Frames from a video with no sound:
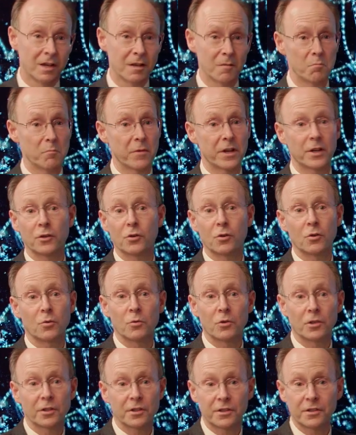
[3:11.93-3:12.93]
medical
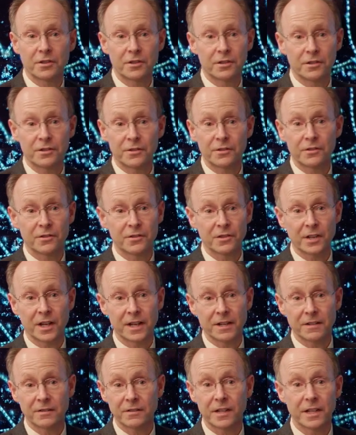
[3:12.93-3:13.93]
workers,
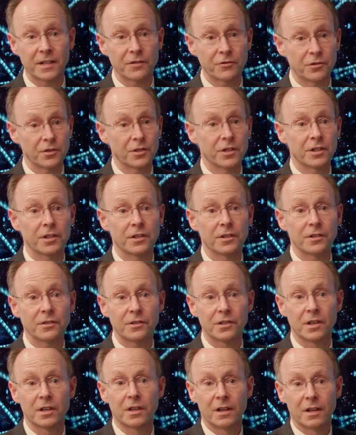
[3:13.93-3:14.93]
and
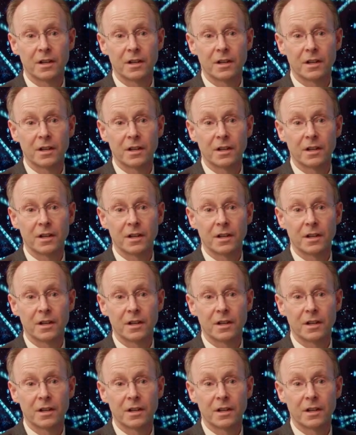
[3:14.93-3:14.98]
engineers